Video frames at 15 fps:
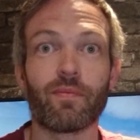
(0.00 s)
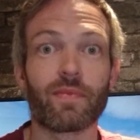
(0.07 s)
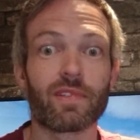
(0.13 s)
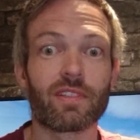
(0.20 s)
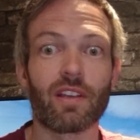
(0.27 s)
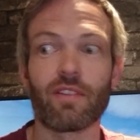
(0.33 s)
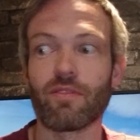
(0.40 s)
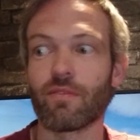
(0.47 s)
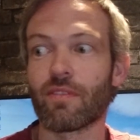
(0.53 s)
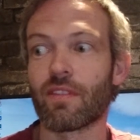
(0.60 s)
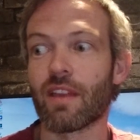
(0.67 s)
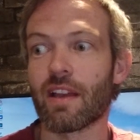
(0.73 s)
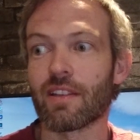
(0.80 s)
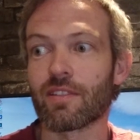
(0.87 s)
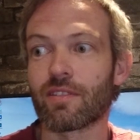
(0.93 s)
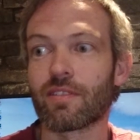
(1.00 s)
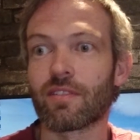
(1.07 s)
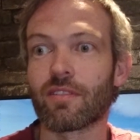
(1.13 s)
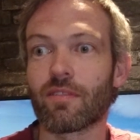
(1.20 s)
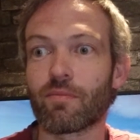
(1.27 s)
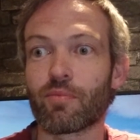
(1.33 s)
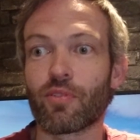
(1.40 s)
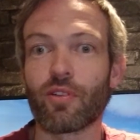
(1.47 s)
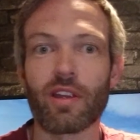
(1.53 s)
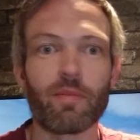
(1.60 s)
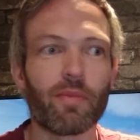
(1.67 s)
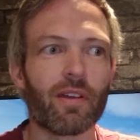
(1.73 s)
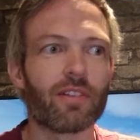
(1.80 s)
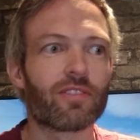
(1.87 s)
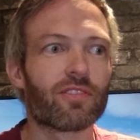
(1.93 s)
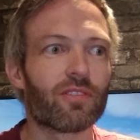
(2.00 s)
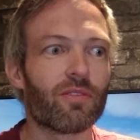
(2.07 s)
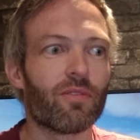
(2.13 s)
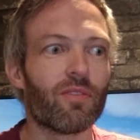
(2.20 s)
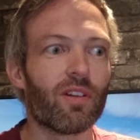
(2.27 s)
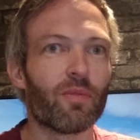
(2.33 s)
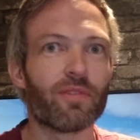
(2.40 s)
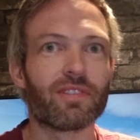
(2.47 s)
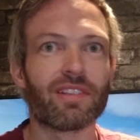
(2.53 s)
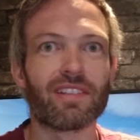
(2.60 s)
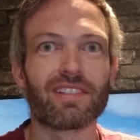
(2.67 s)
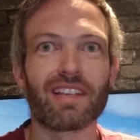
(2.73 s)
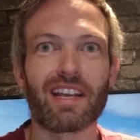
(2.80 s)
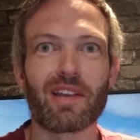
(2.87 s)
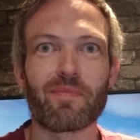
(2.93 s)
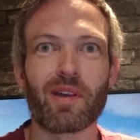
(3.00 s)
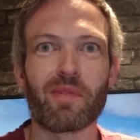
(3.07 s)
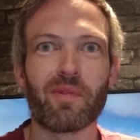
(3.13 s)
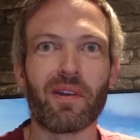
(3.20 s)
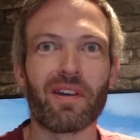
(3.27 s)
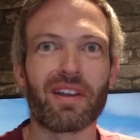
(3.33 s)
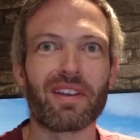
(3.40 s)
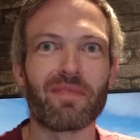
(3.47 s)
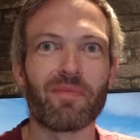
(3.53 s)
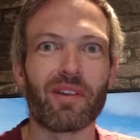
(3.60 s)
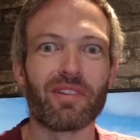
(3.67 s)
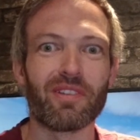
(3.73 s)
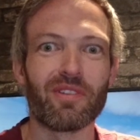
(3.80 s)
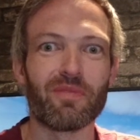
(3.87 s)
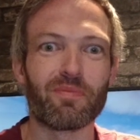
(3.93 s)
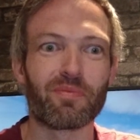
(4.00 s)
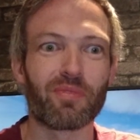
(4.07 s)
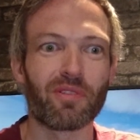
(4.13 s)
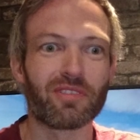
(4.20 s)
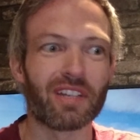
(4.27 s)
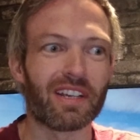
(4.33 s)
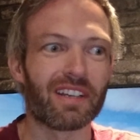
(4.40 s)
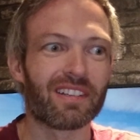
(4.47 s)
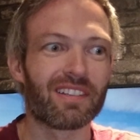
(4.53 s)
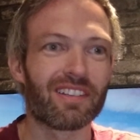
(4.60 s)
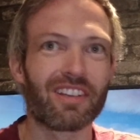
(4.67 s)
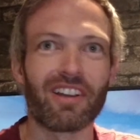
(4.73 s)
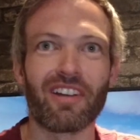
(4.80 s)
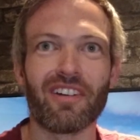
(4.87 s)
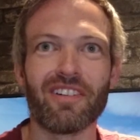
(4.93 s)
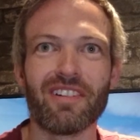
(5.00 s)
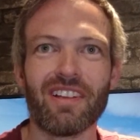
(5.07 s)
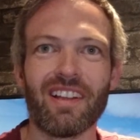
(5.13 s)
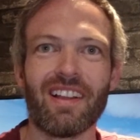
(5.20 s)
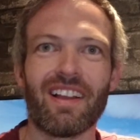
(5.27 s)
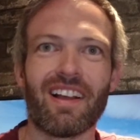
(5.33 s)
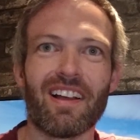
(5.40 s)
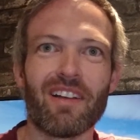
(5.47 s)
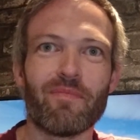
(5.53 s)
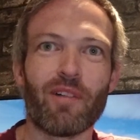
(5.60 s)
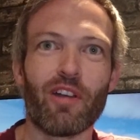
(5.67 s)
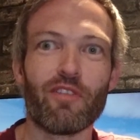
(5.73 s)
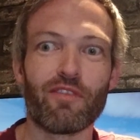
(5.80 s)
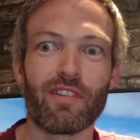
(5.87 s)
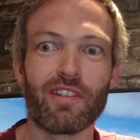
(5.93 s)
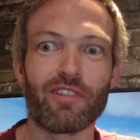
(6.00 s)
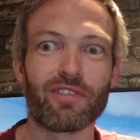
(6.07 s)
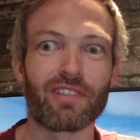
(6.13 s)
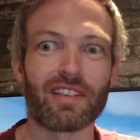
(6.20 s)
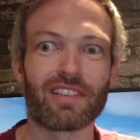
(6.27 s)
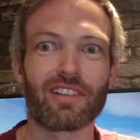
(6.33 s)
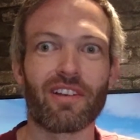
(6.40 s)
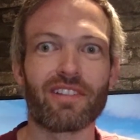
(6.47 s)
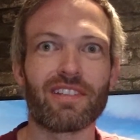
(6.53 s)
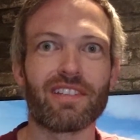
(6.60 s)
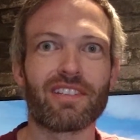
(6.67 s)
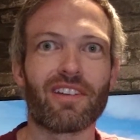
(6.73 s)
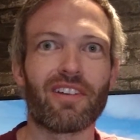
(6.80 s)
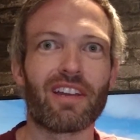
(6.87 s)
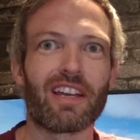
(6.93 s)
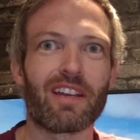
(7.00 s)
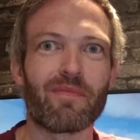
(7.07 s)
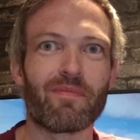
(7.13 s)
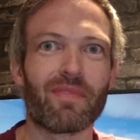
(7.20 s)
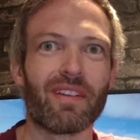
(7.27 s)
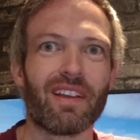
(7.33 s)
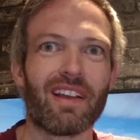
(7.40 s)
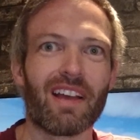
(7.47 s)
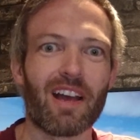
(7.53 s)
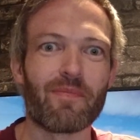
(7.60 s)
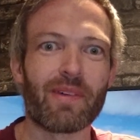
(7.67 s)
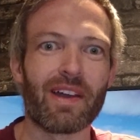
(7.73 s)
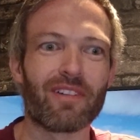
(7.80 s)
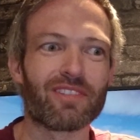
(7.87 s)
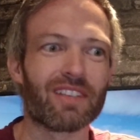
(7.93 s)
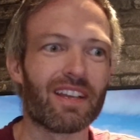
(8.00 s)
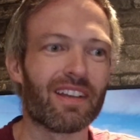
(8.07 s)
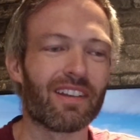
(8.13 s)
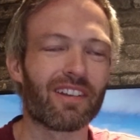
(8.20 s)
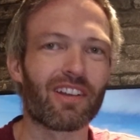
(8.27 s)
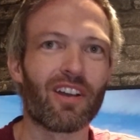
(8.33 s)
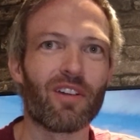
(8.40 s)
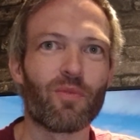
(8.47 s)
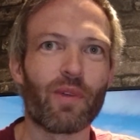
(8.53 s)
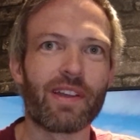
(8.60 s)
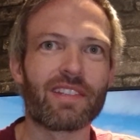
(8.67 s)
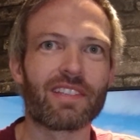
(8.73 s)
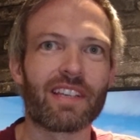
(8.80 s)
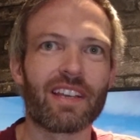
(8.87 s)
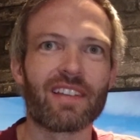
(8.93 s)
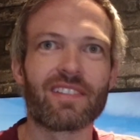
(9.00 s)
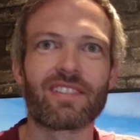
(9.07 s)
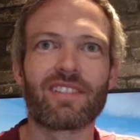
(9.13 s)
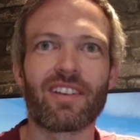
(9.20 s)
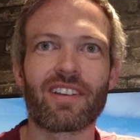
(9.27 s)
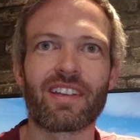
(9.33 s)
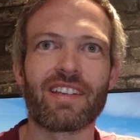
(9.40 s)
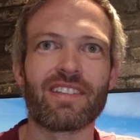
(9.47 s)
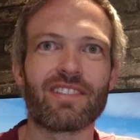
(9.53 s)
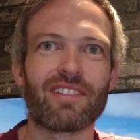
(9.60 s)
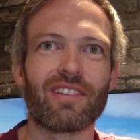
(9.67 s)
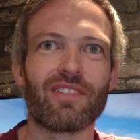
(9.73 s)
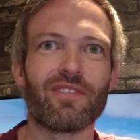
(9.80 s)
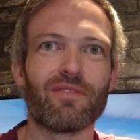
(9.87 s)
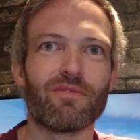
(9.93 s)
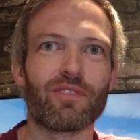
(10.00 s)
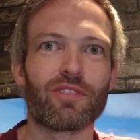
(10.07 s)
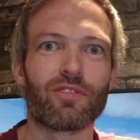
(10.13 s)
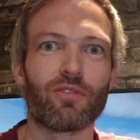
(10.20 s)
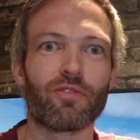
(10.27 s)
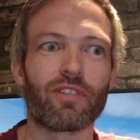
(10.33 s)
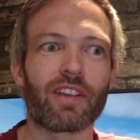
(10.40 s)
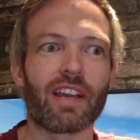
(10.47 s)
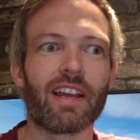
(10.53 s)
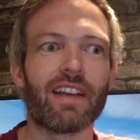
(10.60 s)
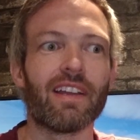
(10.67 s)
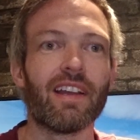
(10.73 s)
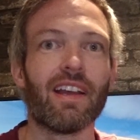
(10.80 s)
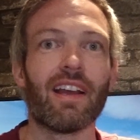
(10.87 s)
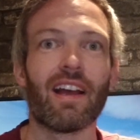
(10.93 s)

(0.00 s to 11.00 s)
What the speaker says: So that's pretty much all I wanted to say about my new project car. Hopefully you're as excited as I am about it, and I can't wait to get stuck into restoring it.